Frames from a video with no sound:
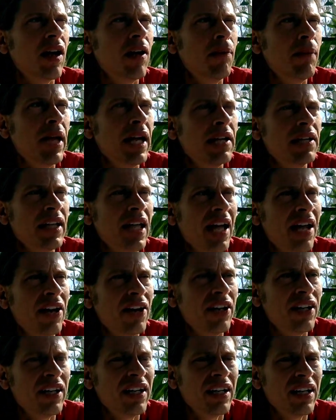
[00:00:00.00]
men that
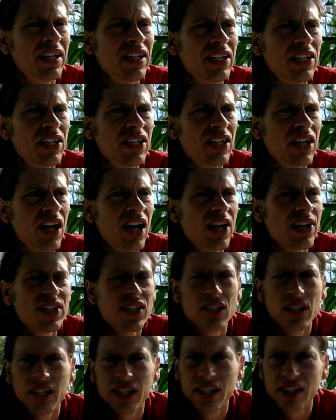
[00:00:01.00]
are
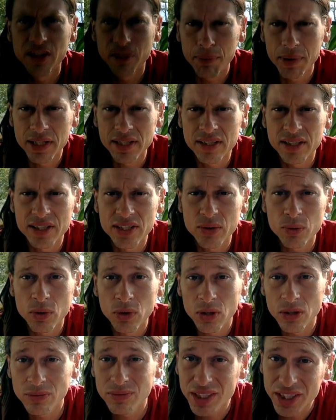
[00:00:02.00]
hustling in the business
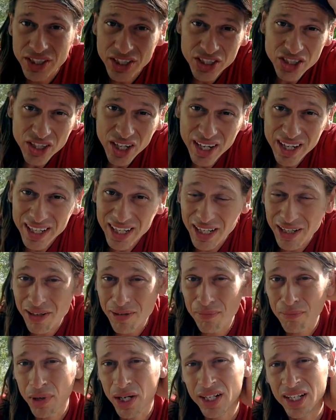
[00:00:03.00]
world to just try to get
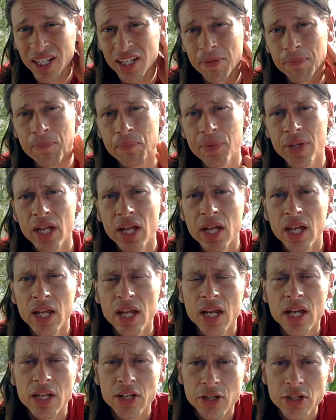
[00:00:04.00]
money,
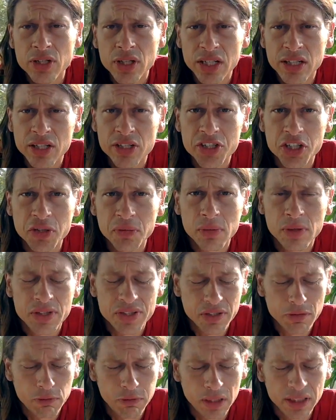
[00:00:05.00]
usually their Jupiter
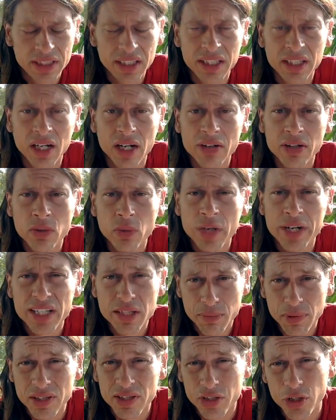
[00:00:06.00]
is afflicted in other
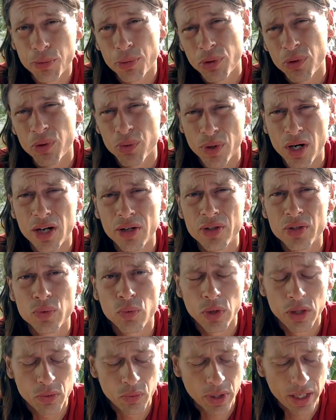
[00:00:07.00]
ways, but Jupiter with Rahu is
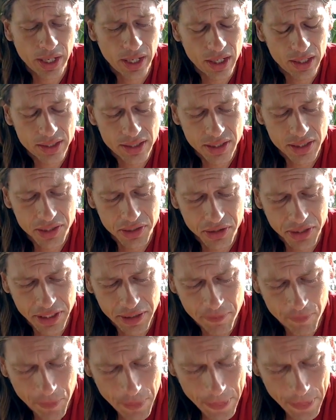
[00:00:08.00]
one way to do it.